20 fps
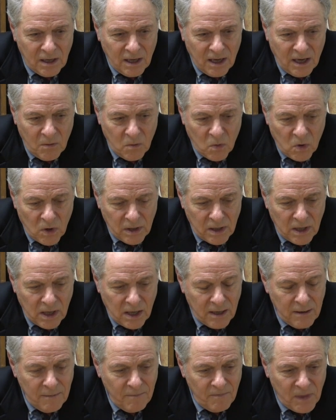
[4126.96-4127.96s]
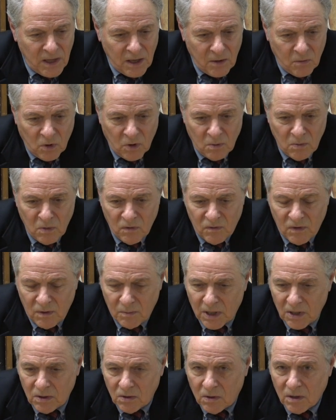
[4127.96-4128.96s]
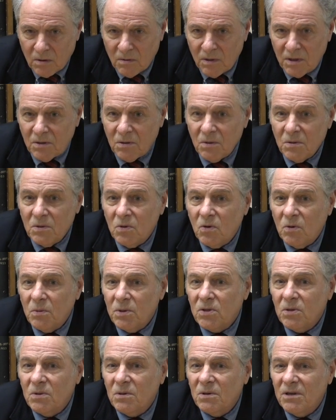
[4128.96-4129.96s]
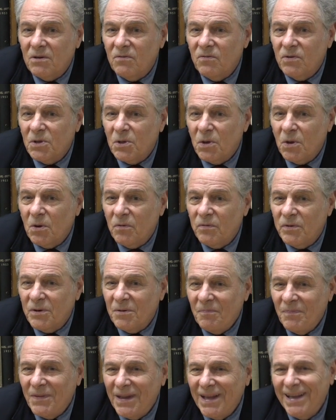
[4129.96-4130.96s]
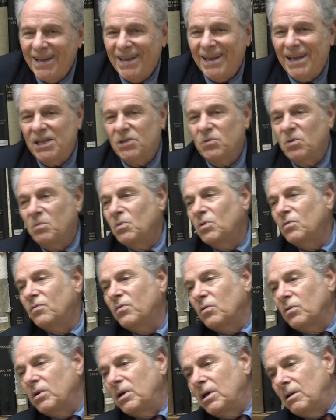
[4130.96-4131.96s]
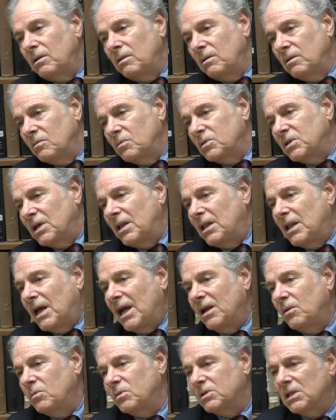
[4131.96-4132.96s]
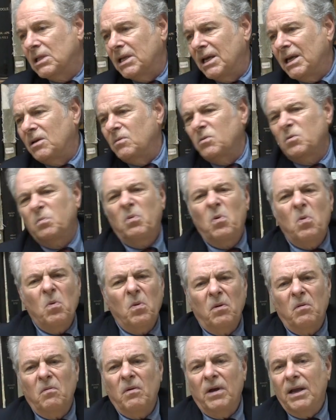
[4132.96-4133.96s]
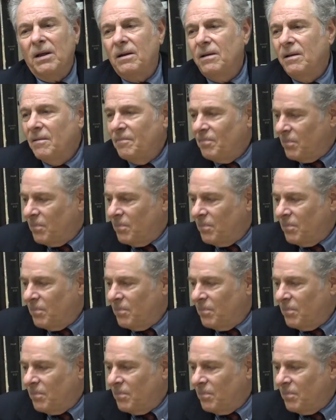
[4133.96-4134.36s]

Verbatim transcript: And one day, we were moving my daughter into the dormitory at Villanova. And as we move her in, it was at night, it was late, it was pouring rain.